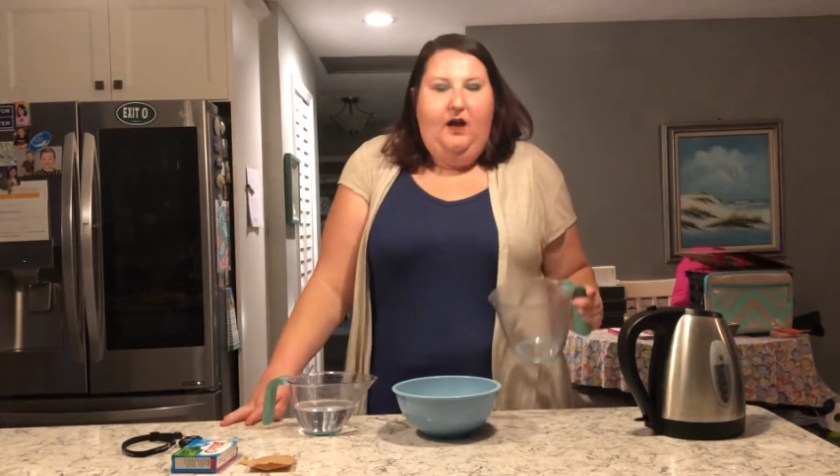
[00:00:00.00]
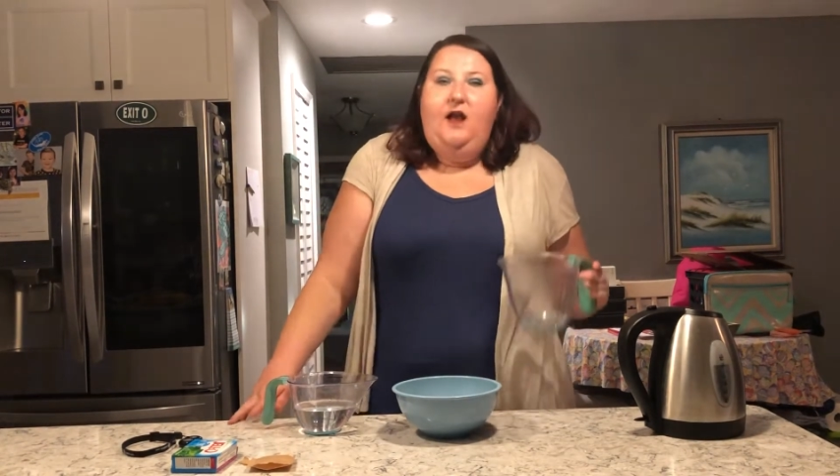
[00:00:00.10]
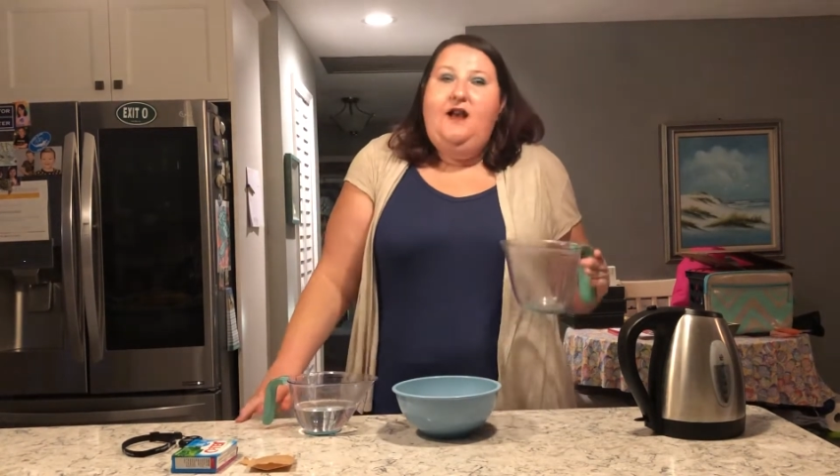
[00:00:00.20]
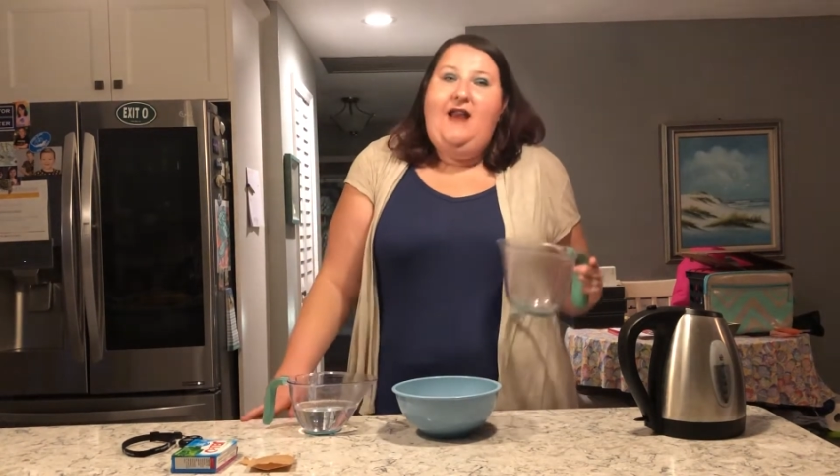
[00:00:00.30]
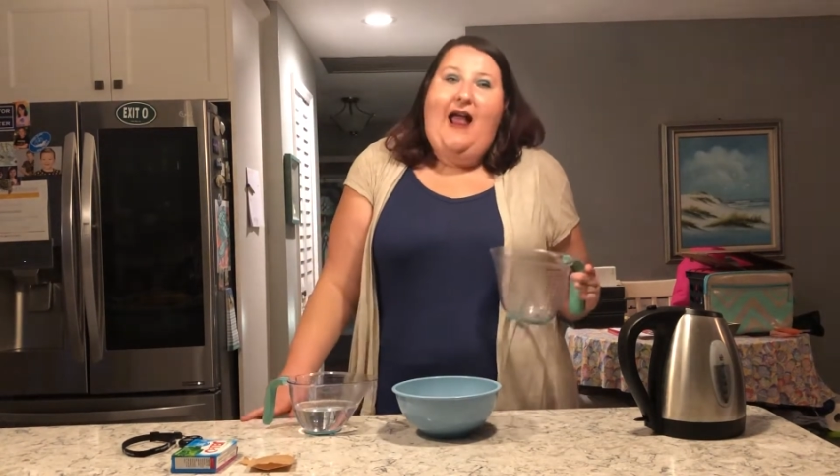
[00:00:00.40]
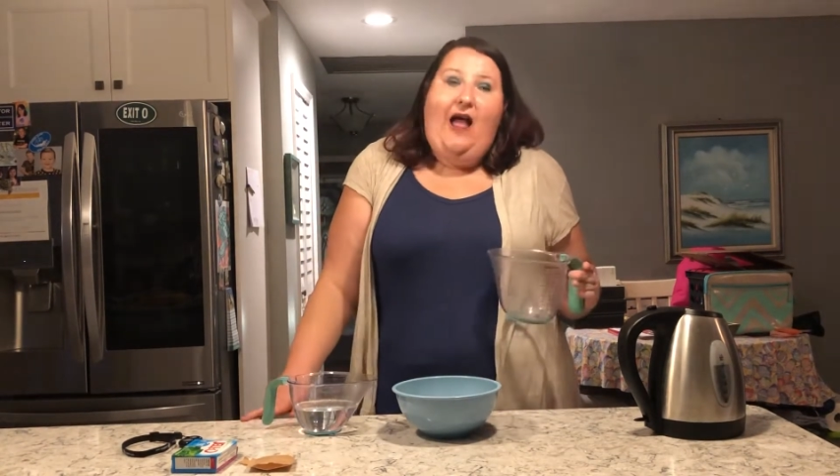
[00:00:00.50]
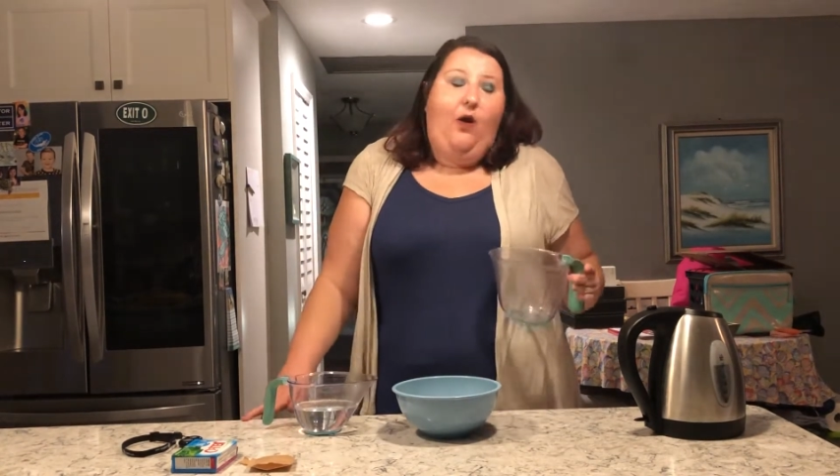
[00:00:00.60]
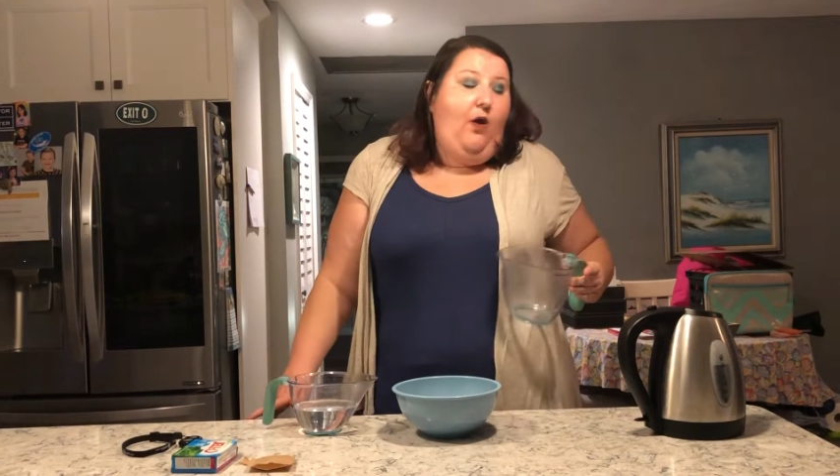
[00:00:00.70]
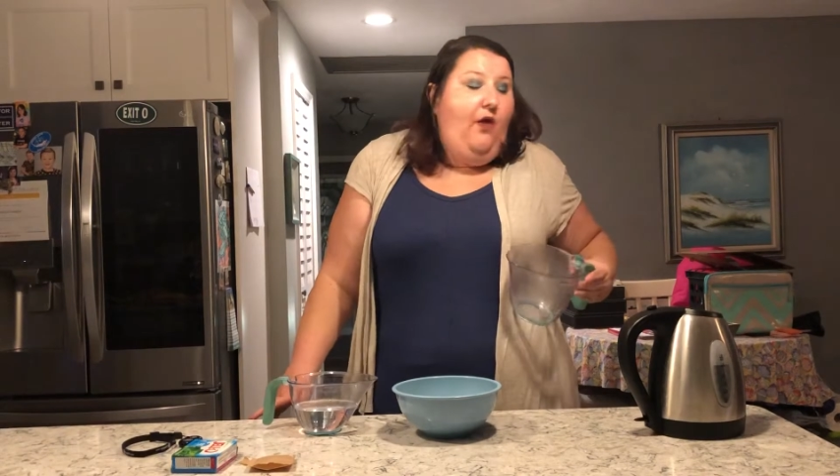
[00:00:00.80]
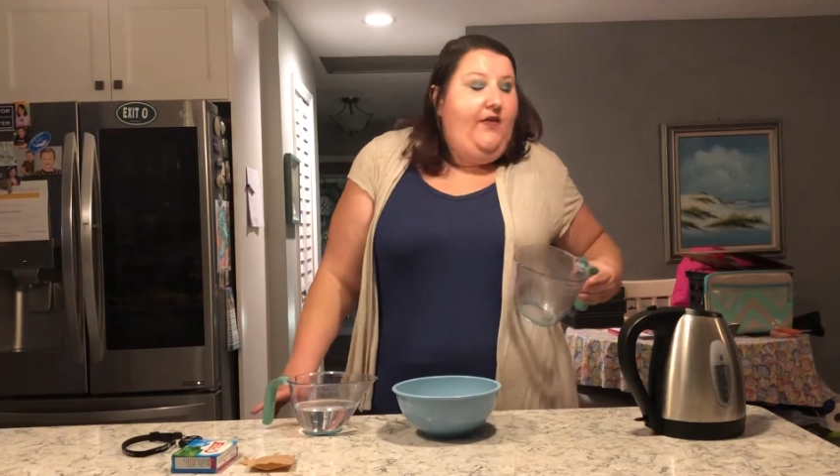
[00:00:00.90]
Now,
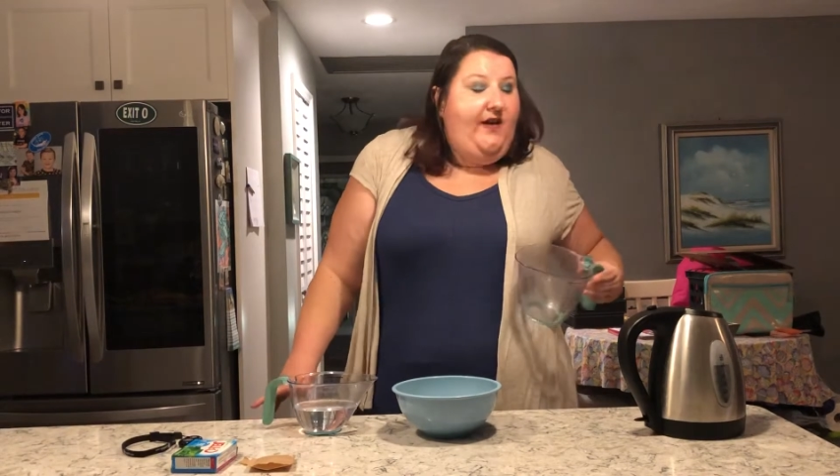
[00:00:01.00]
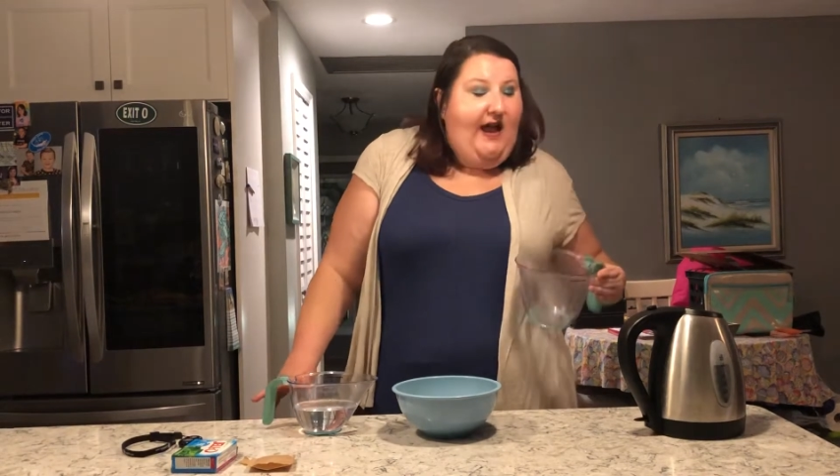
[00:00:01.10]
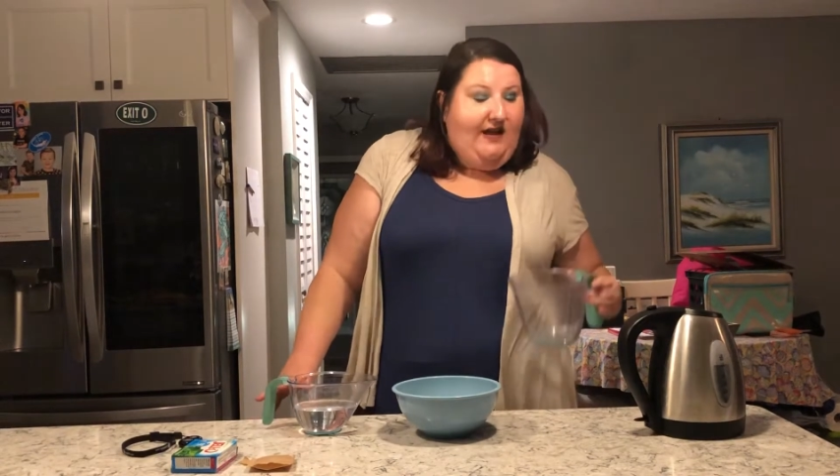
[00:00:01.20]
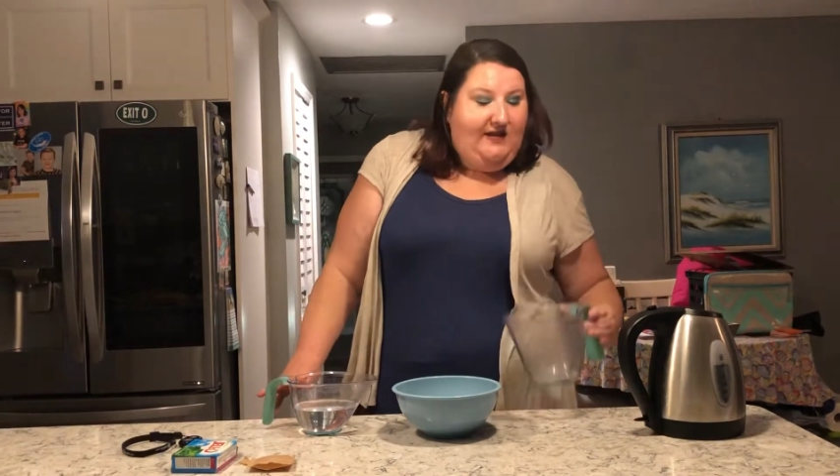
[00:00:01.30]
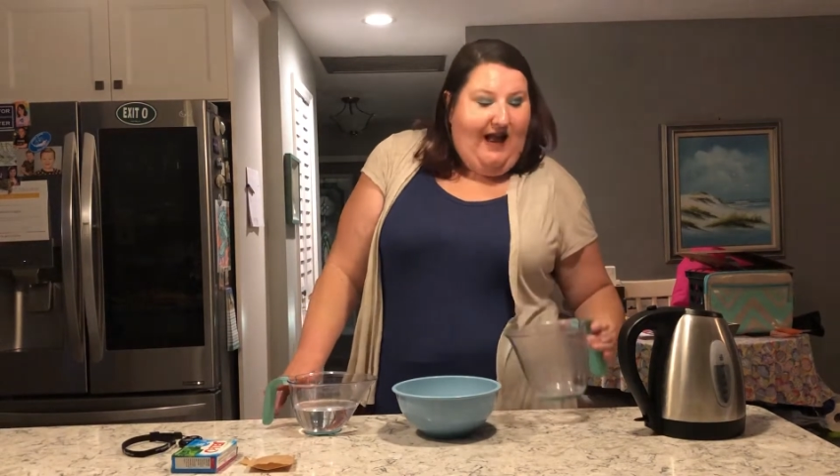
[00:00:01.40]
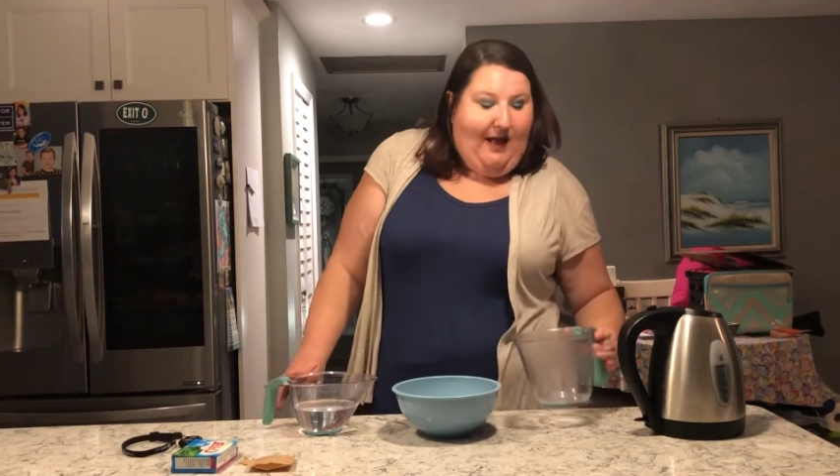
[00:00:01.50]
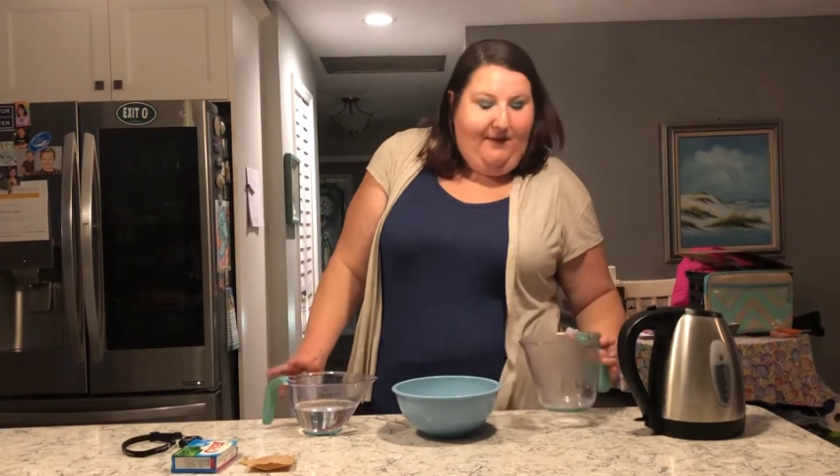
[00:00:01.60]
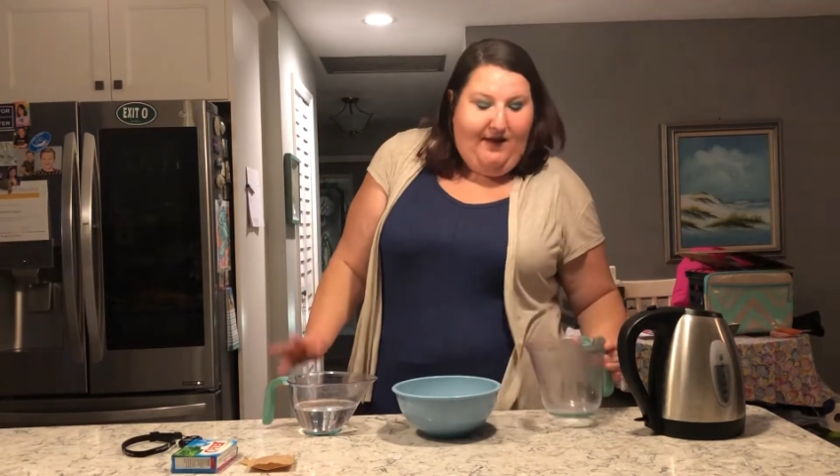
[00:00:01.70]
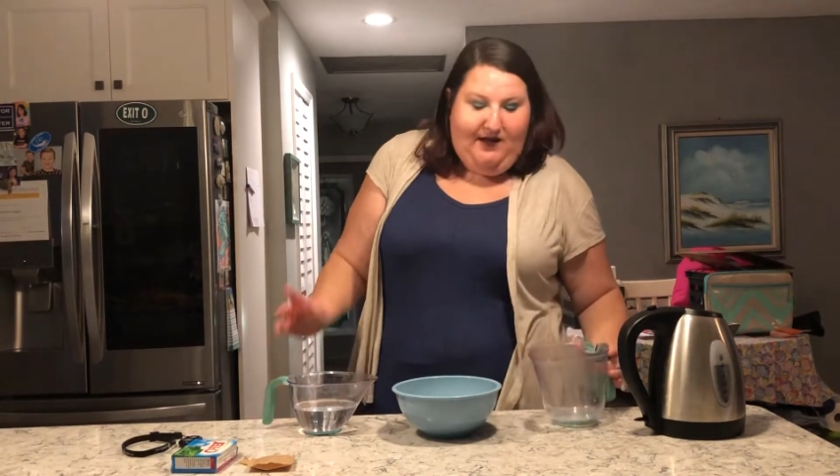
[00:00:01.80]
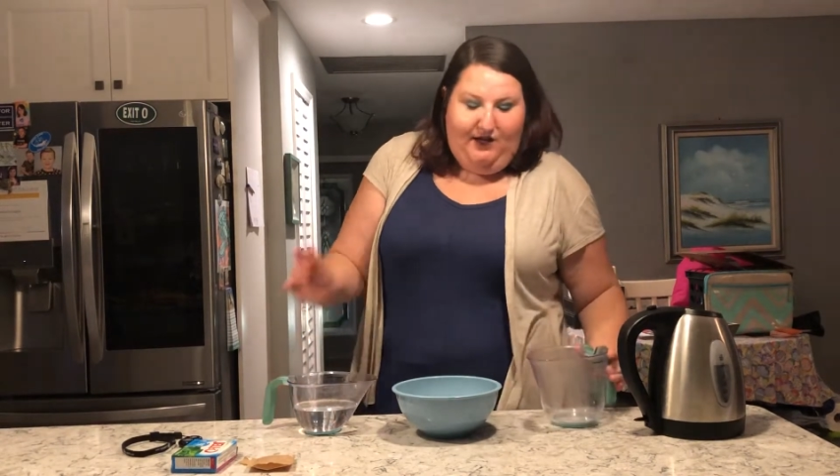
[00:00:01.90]
the next step is